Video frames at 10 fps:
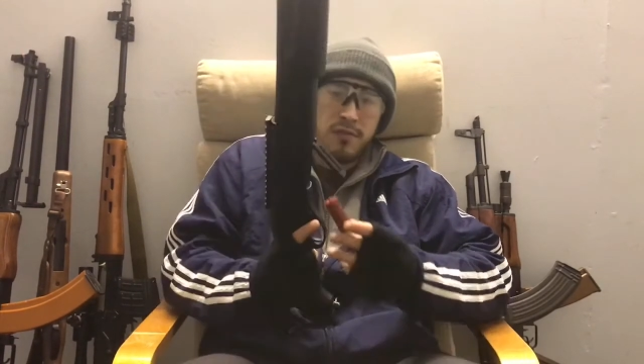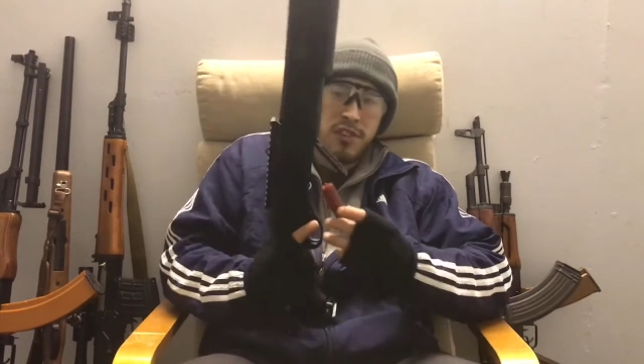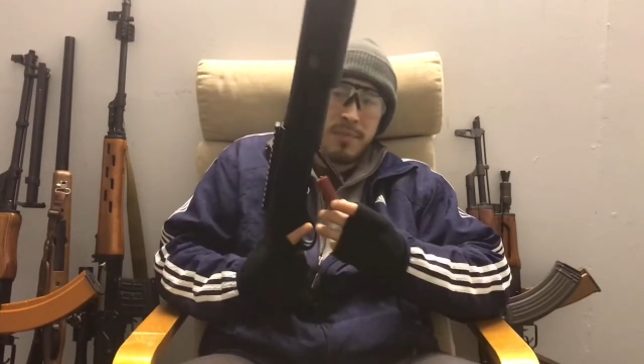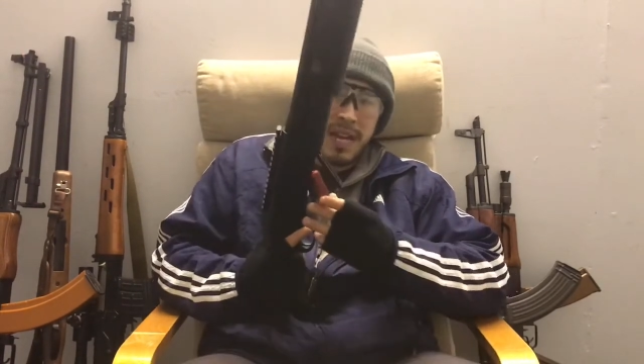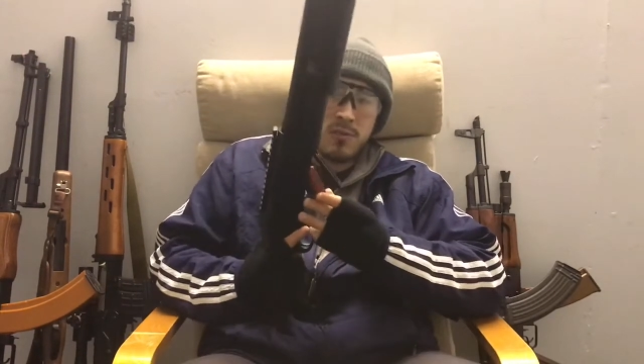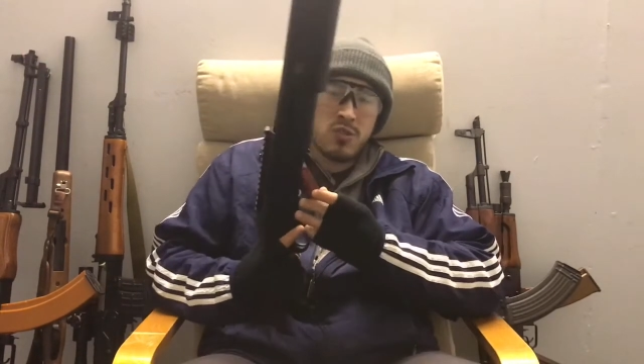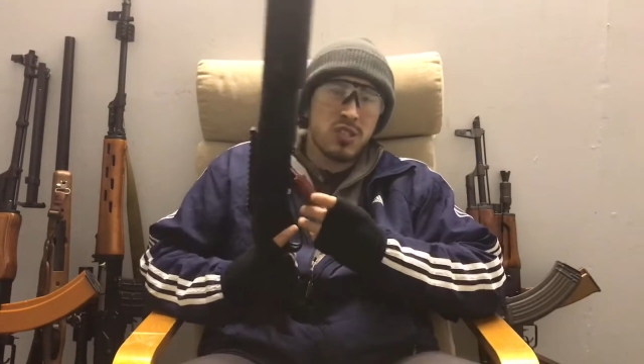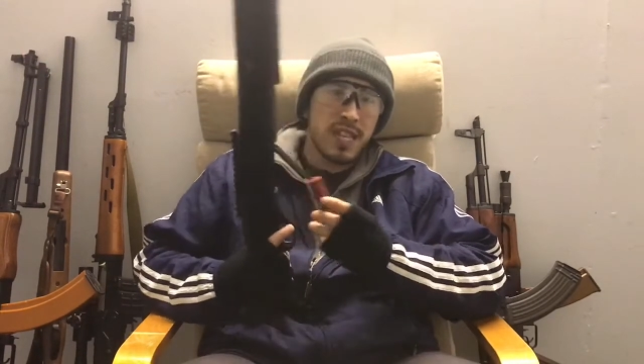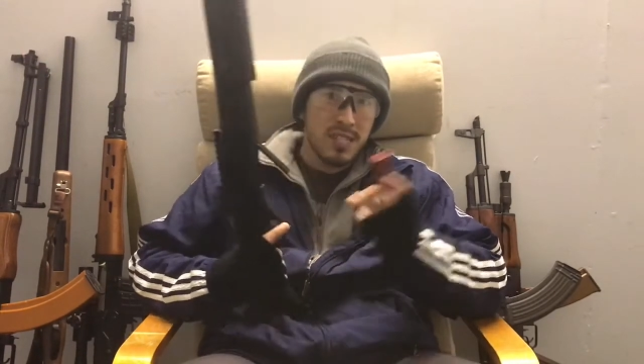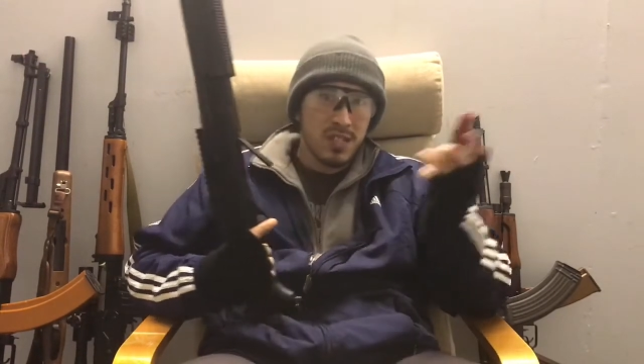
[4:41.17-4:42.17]
barrels, so
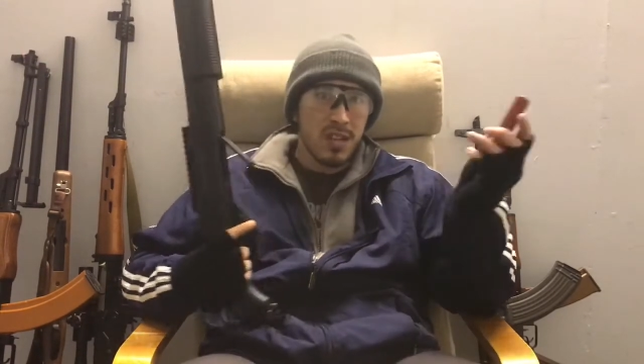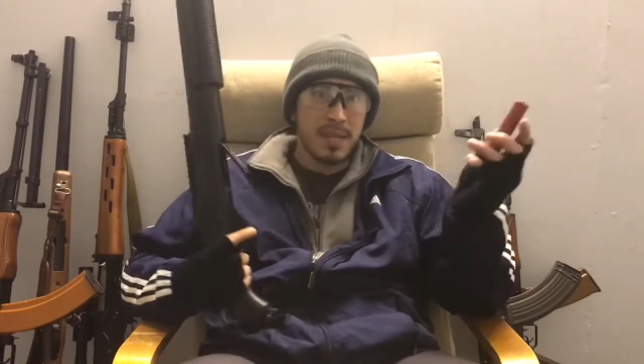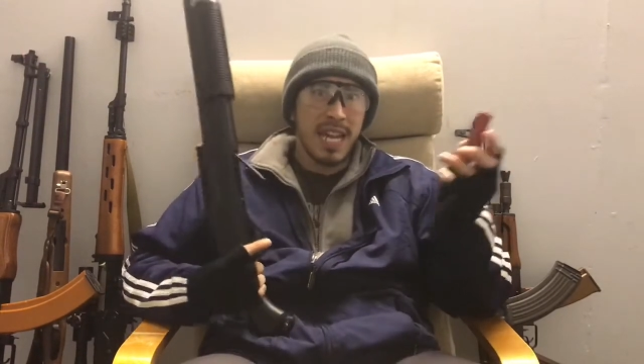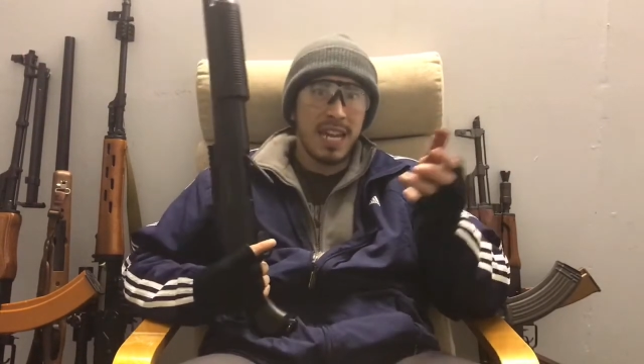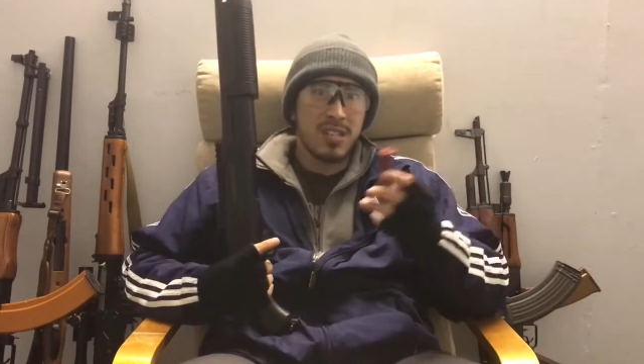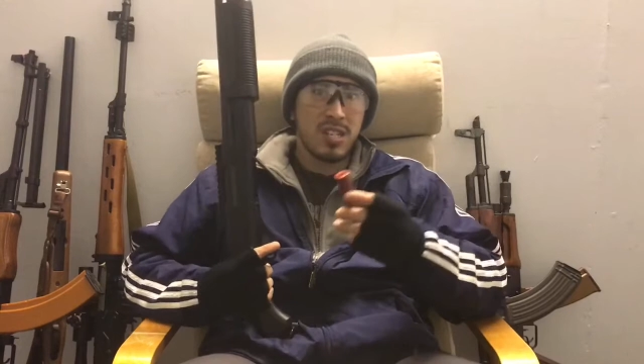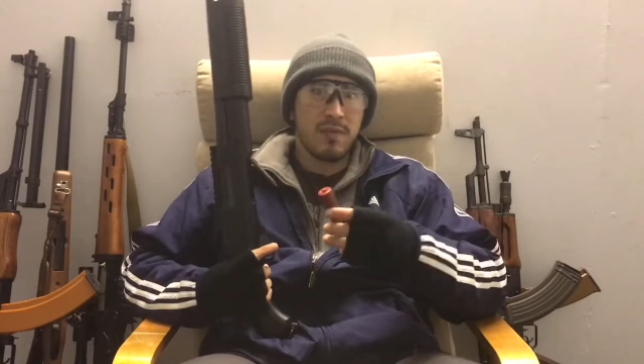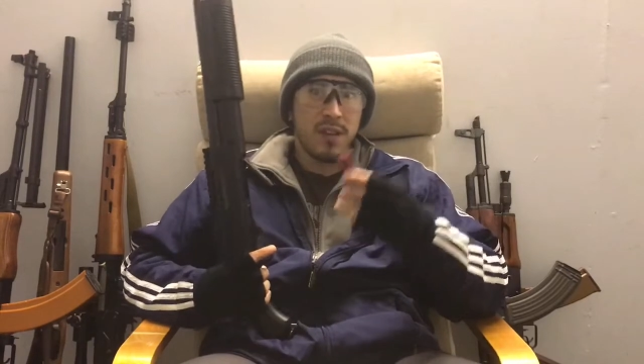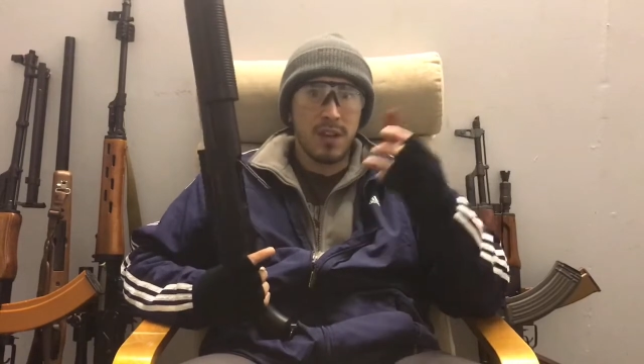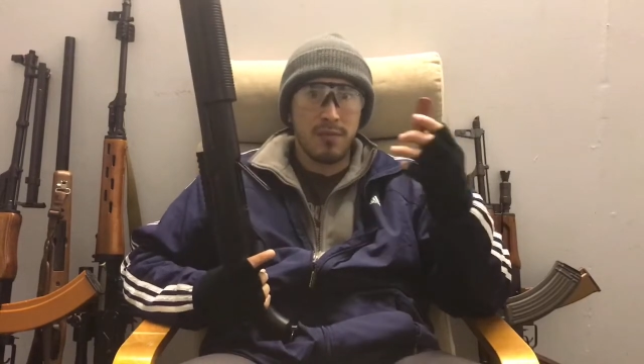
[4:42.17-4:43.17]
that does come in handy. You
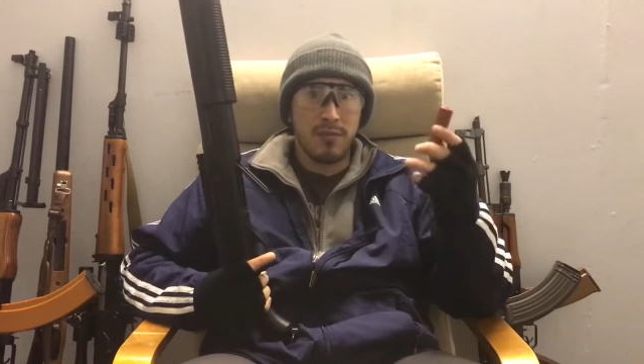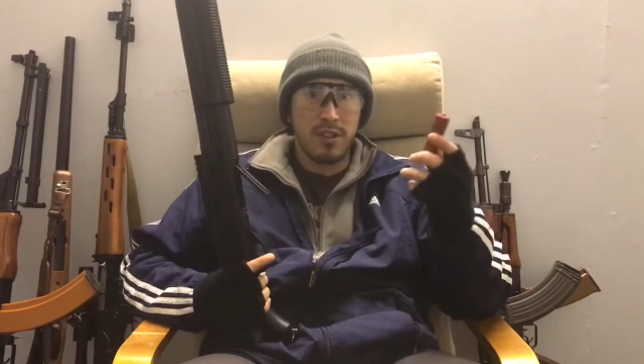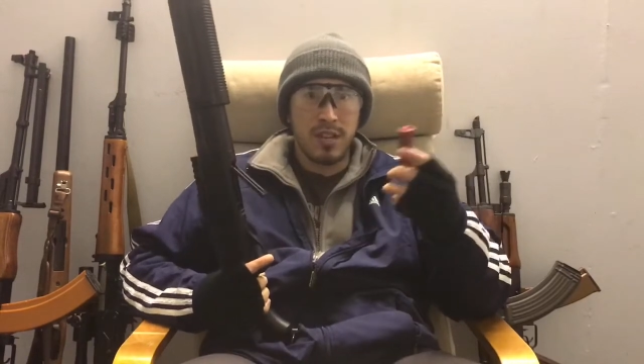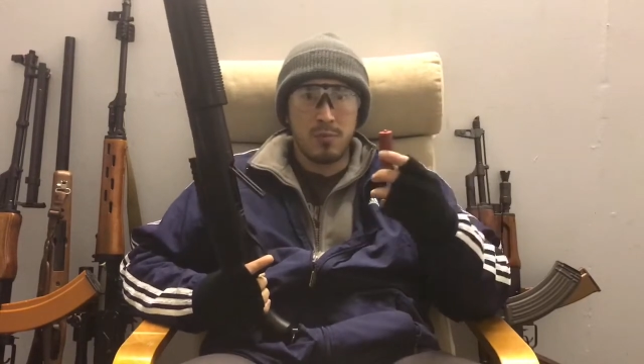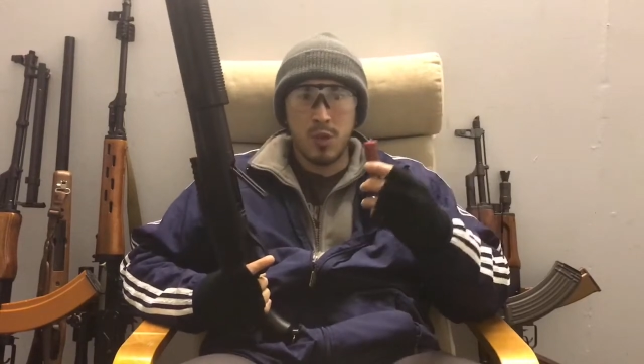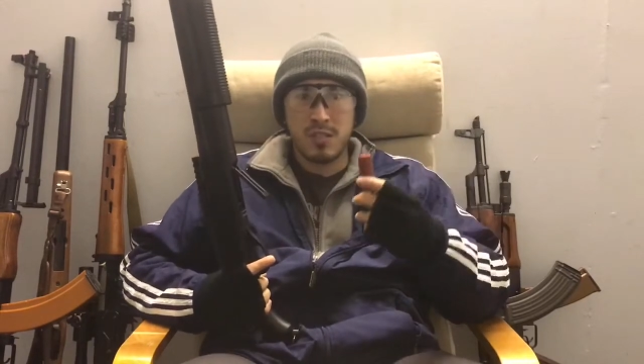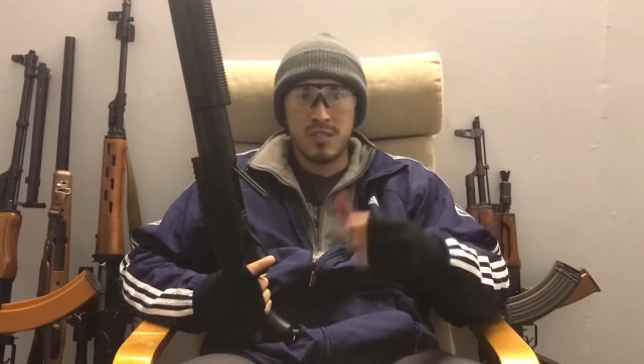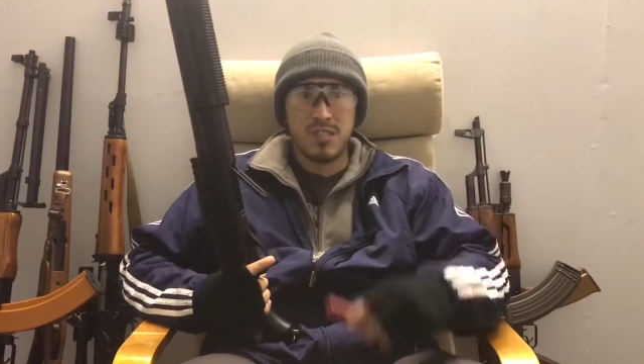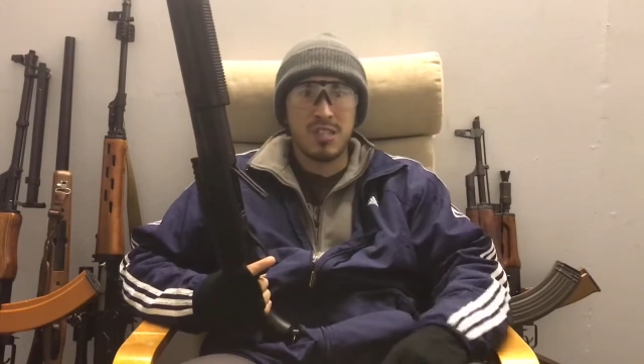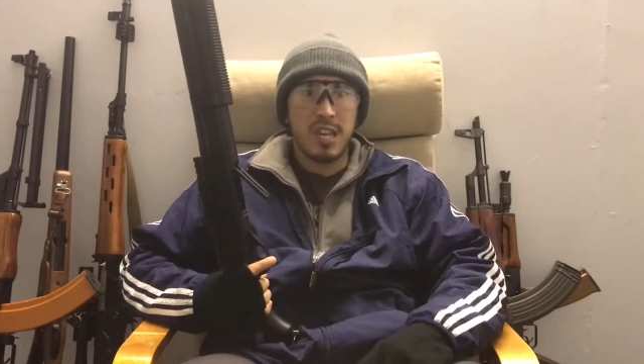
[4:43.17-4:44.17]
fire 3 at
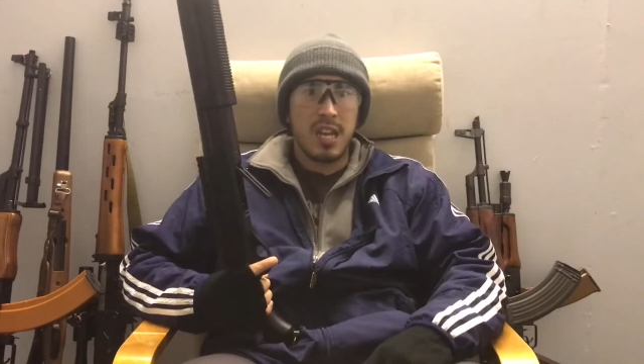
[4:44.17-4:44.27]
once.